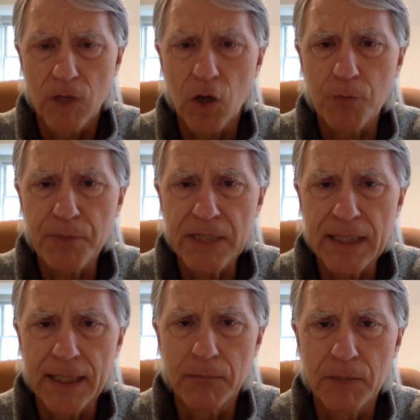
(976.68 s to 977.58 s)

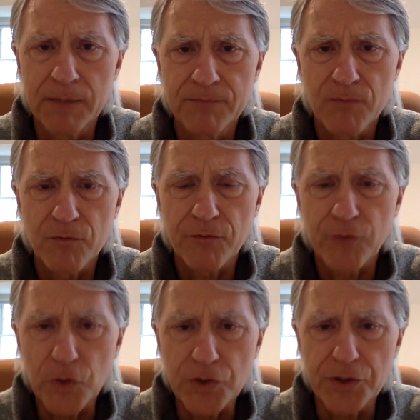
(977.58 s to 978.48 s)
RPM
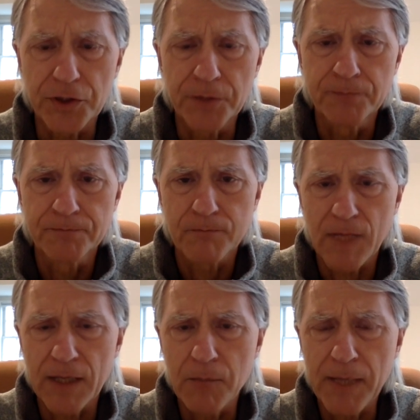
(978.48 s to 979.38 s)
further
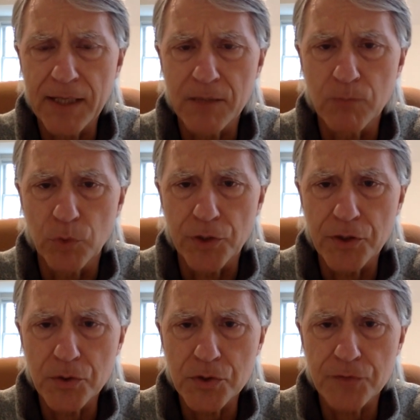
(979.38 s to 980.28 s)
and make it more
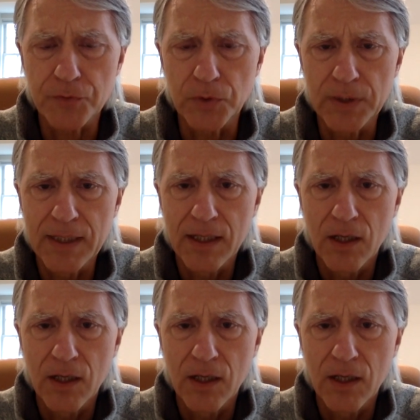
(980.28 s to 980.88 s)
useful,